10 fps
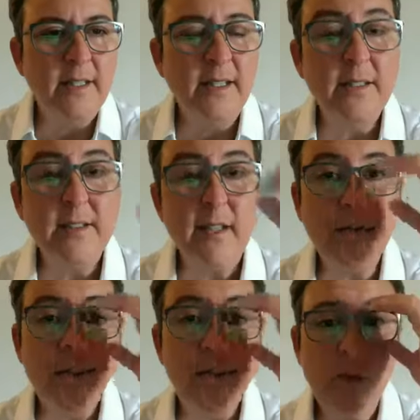yes,
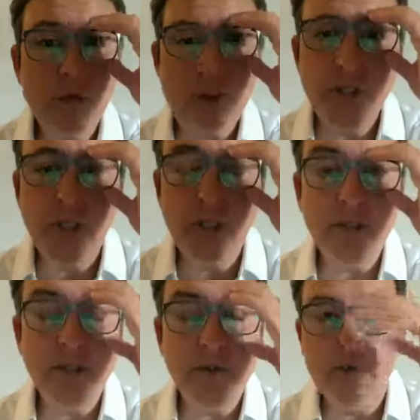I've been watching a
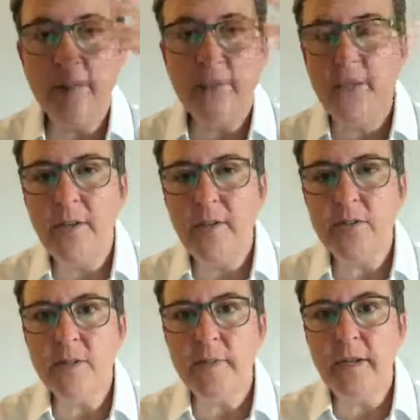lot of
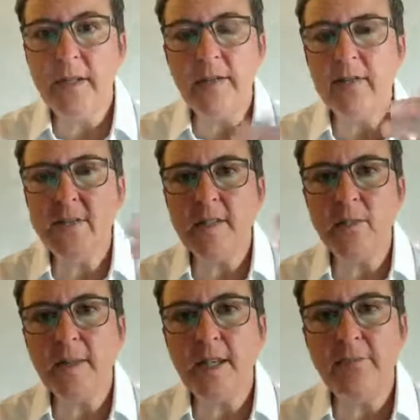videos about every single
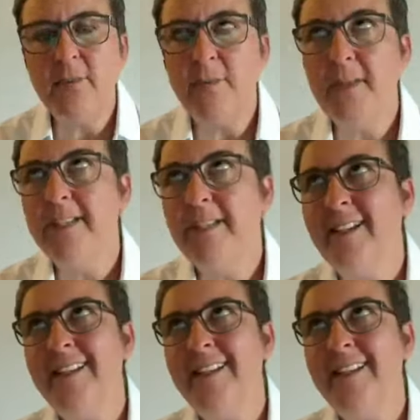platform, and